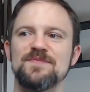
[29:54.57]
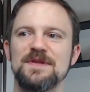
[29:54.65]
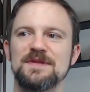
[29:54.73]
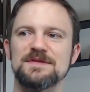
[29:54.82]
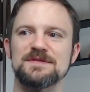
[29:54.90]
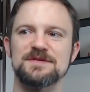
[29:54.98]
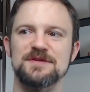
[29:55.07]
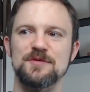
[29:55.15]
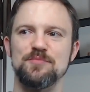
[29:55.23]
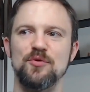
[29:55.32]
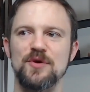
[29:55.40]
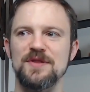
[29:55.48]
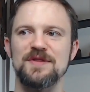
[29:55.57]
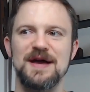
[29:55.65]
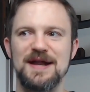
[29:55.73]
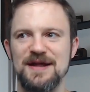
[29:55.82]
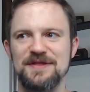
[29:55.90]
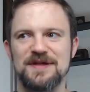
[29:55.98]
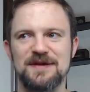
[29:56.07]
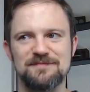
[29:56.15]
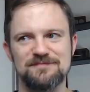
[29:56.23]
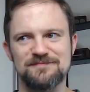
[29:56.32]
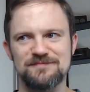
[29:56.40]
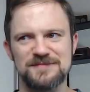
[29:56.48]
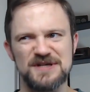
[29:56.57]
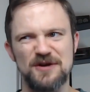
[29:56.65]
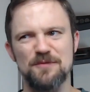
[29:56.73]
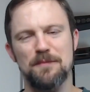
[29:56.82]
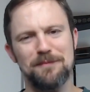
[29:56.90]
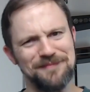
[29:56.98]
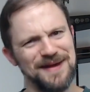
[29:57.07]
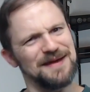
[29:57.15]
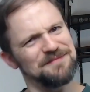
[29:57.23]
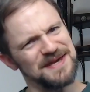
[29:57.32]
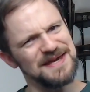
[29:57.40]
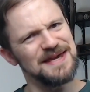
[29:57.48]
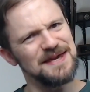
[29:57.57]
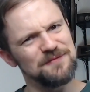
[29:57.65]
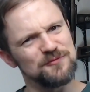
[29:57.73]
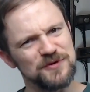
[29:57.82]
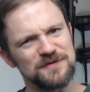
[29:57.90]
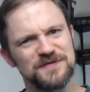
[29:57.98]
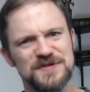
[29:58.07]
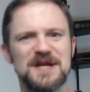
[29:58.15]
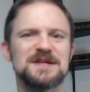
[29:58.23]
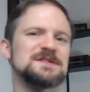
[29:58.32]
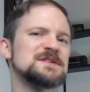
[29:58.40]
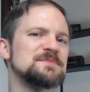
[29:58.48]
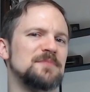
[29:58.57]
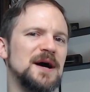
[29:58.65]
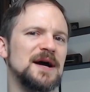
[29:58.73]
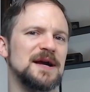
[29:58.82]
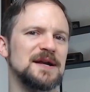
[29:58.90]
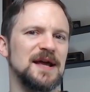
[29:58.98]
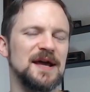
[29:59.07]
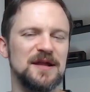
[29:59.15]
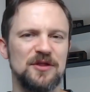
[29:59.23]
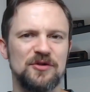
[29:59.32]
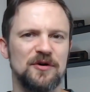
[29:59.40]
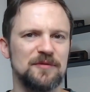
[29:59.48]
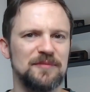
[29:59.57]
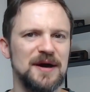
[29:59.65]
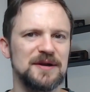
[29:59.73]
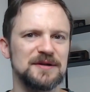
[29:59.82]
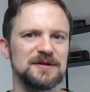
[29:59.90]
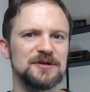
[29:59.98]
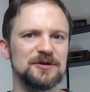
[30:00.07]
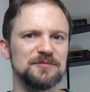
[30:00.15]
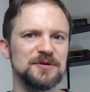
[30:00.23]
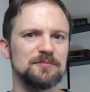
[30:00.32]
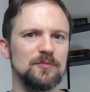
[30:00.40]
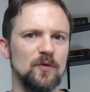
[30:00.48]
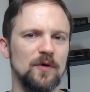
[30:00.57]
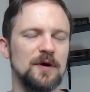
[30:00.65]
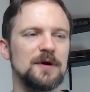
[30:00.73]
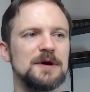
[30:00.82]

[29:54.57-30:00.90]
to the point that I think, you know, maybe he would have changed his mind had he thought about it a little bit more.